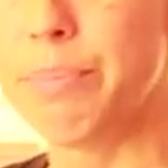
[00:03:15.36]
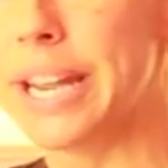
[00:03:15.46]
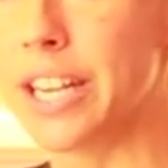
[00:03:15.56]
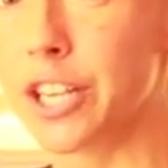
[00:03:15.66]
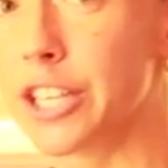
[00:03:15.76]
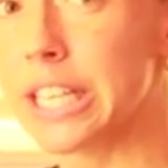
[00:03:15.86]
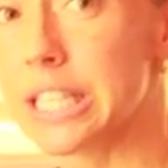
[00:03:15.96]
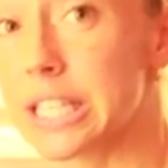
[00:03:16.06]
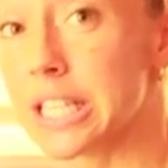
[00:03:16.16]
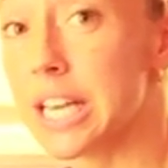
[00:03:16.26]
bacon
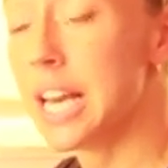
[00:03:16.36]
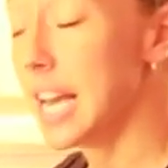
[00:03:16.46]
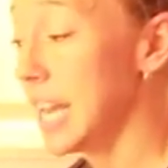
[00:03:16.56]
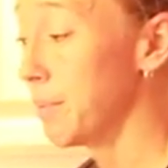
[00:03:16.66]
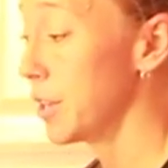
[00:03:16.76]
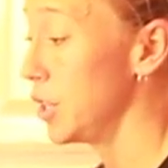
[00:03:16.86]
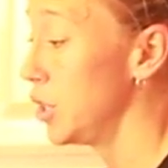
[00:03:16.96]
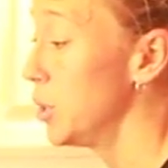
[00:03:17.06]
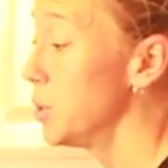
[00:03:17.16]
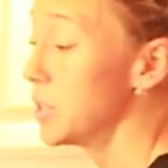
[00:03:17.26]
grease, and I'm going to
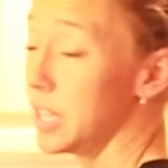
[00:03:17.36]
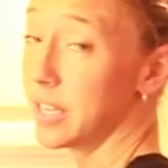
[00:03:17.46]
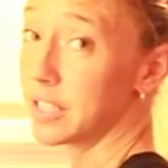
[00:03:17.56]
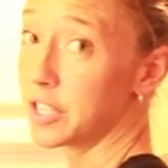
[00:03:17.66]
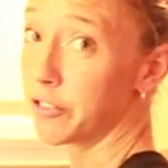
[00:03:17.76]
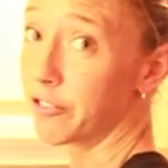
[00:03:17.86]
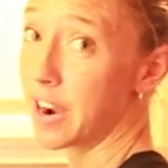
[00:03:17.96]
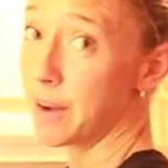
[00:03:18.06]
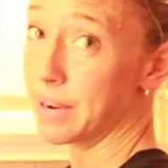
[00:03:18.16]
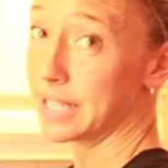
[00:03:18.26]
use it to
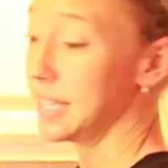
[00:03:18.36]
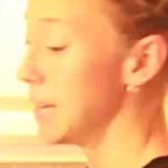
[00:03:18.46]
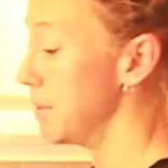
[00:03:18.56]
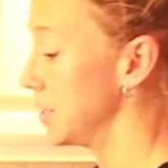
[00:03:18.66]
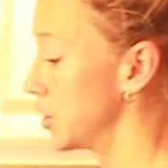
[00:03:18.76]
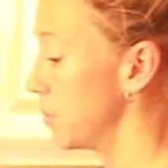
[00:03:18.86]
fry my salmon. So